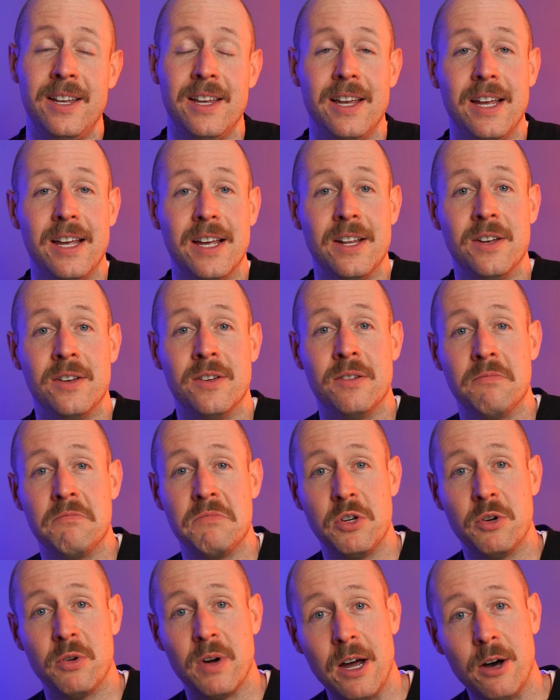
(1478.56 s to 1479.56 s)
and
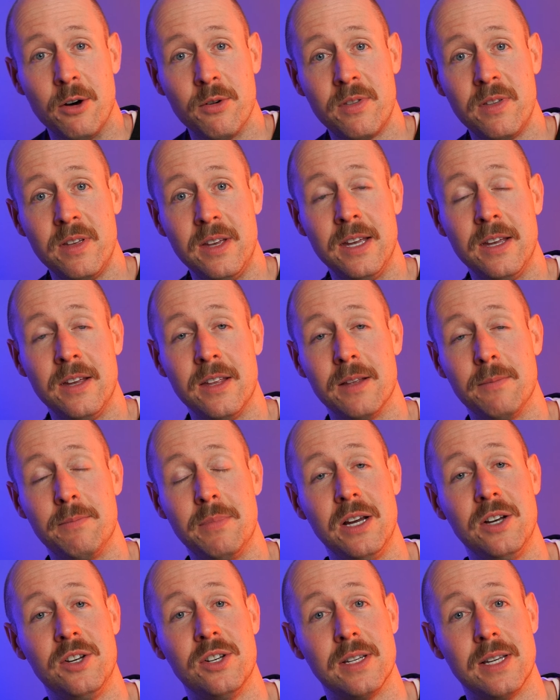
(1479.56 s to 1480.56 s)
you're healthy and the
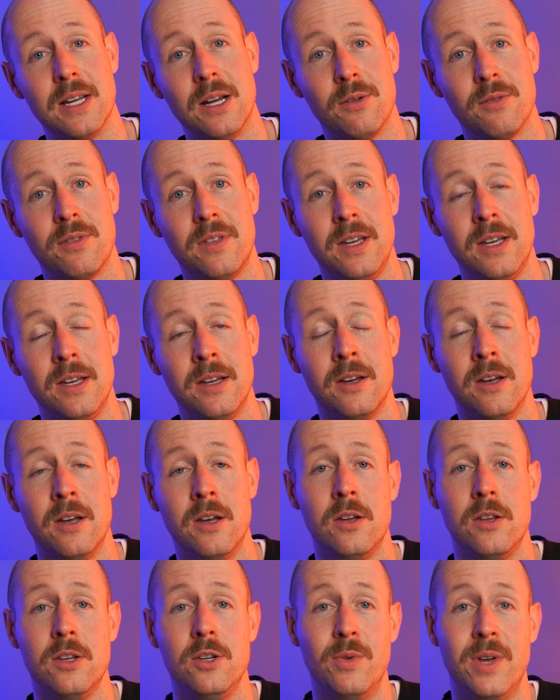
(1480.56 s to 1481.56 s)
patient's healthy,
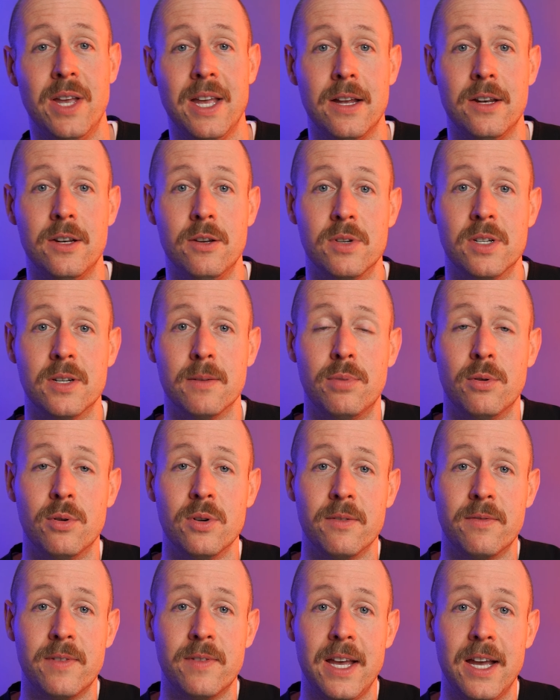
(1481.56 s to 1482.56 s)
you can do
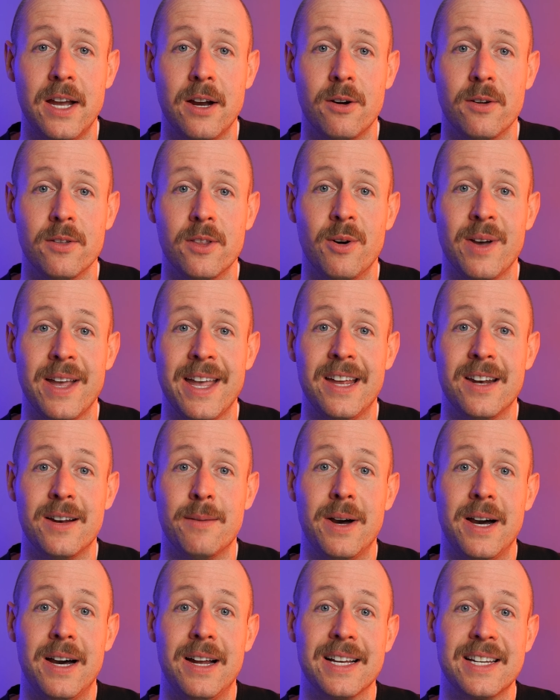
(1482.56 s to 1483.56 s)
supportive care, although
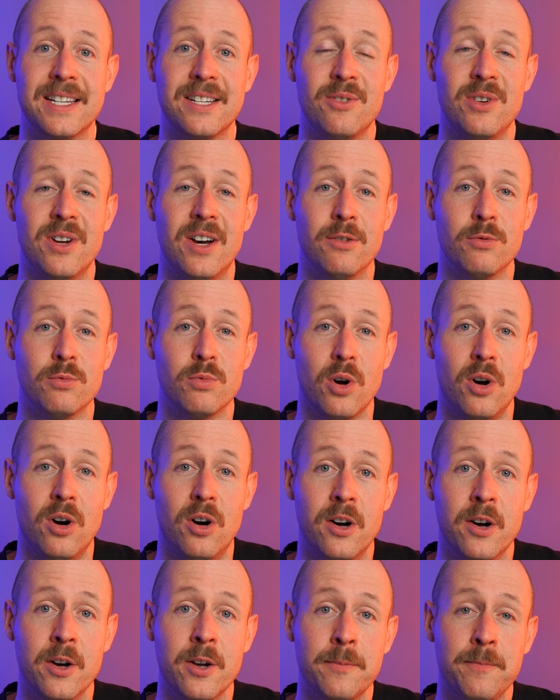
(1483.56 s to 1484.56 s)
antibiotics are not
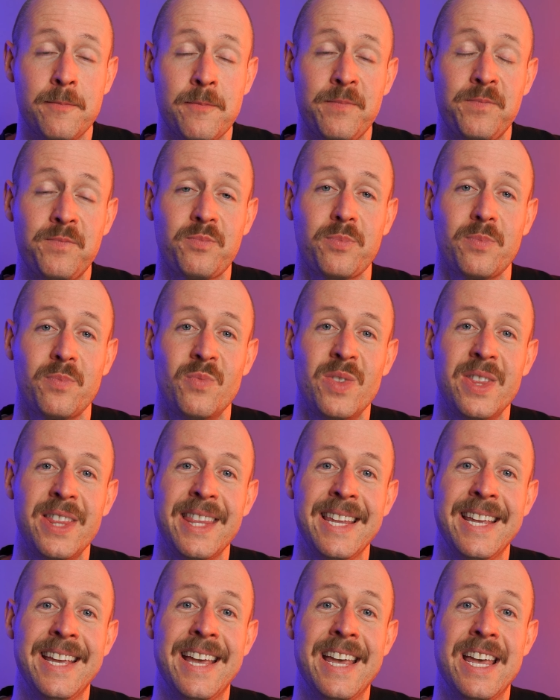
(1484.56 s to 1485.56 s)
wrong.
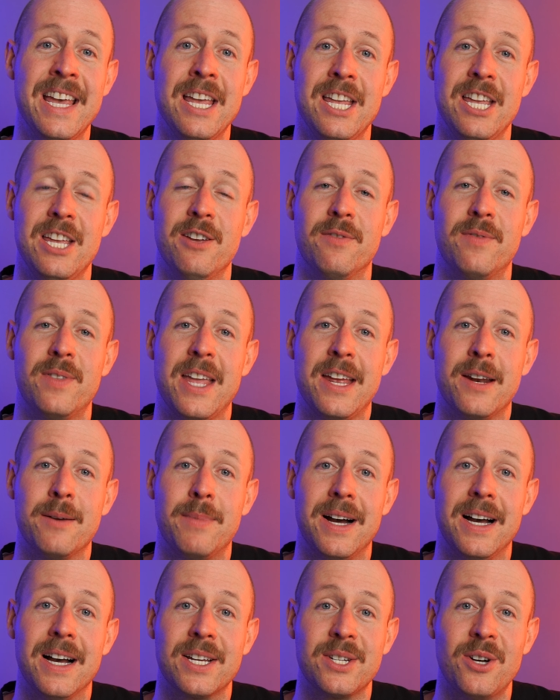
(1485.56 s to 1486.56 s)
If the
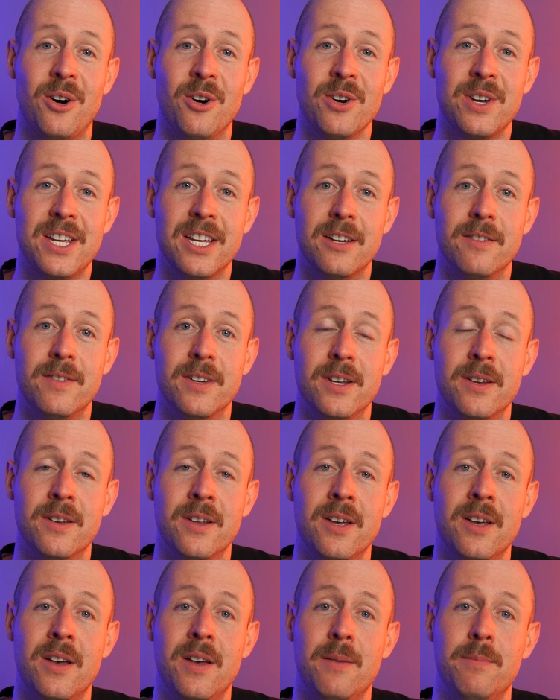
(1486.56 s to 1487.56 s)
antibiotics are given,
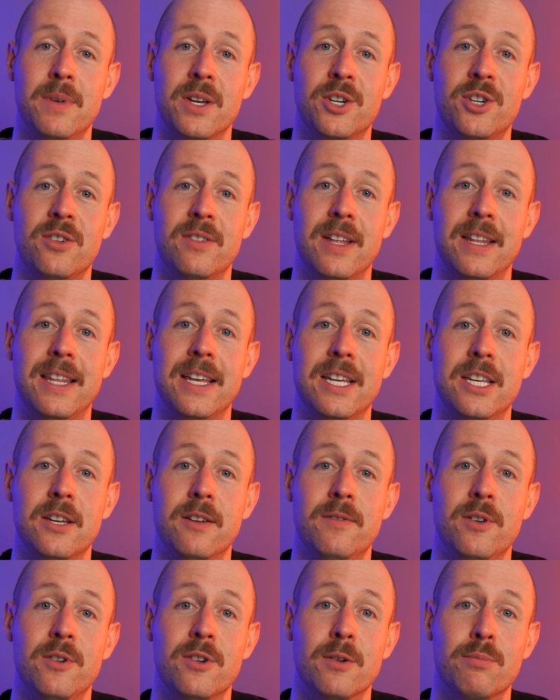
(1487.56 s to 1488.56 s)
Make sure that they
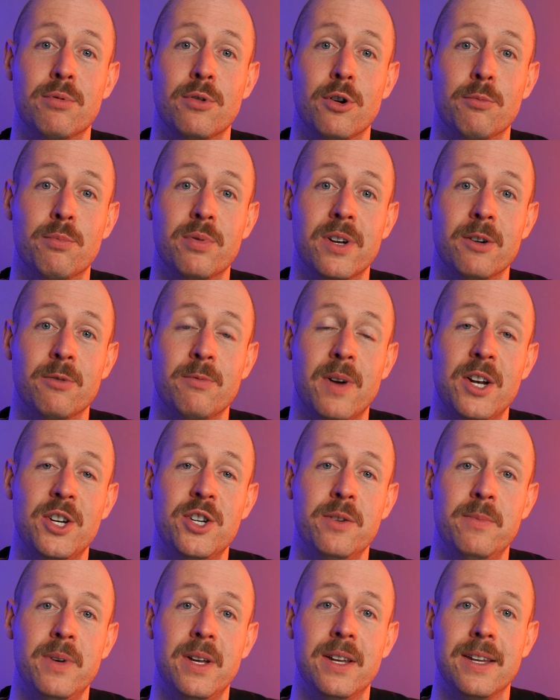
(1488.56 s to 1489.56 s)
give you an appropriate
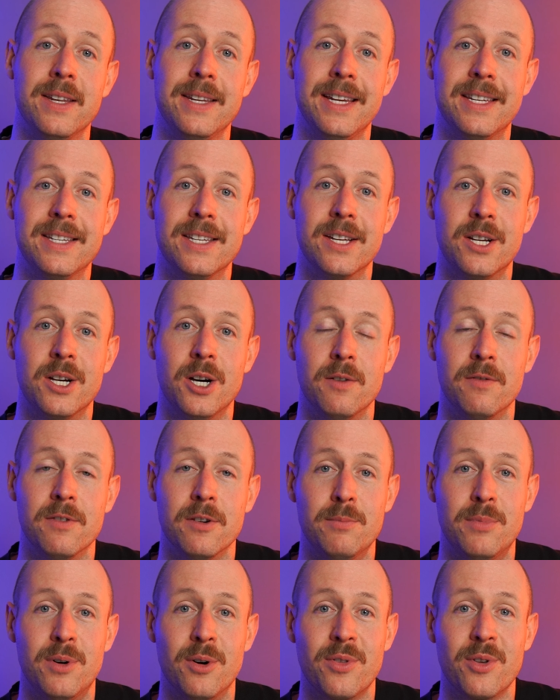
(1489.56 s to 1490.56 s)
regimen. It needs to cover
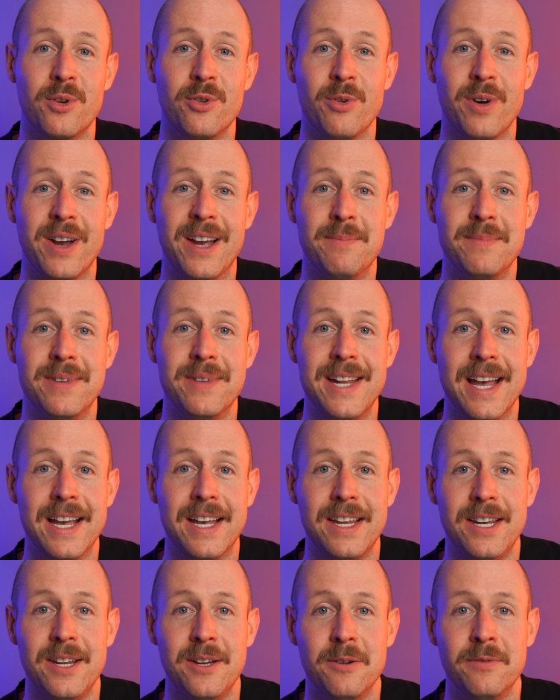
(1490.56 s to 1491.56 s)
both
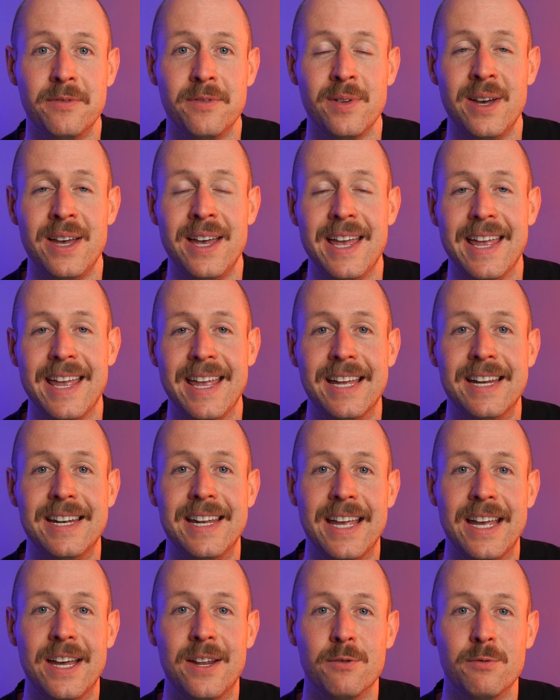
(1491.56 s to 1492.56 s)
gram-negative and
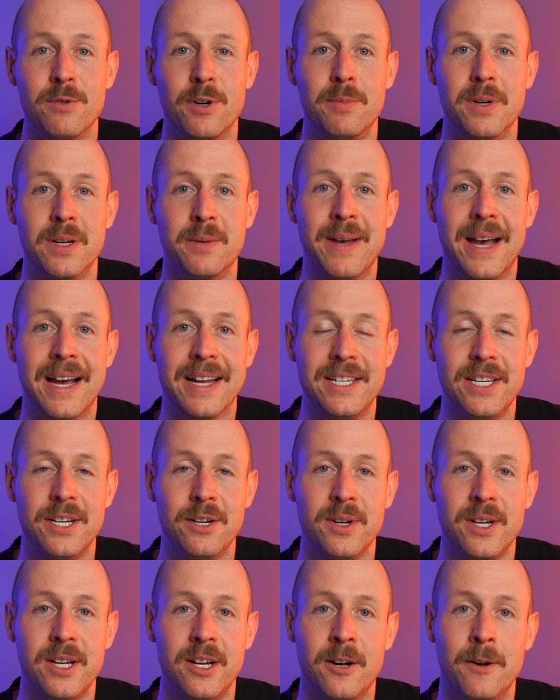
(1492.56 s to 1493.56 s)
anaerobic
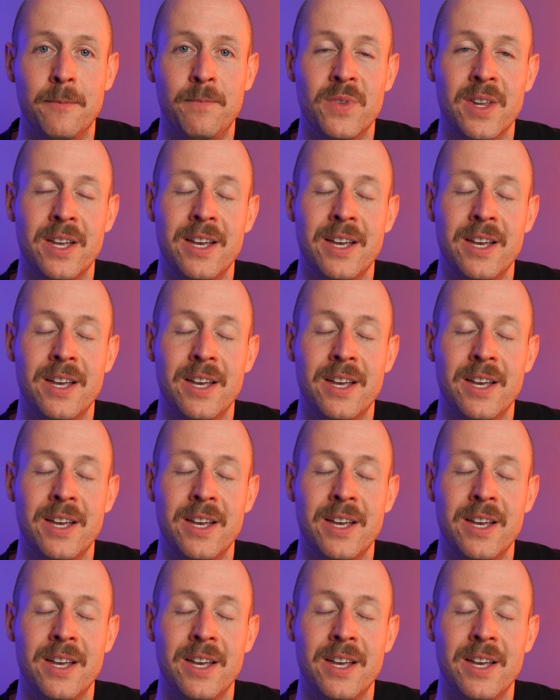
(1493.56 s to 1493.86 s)
bacteria.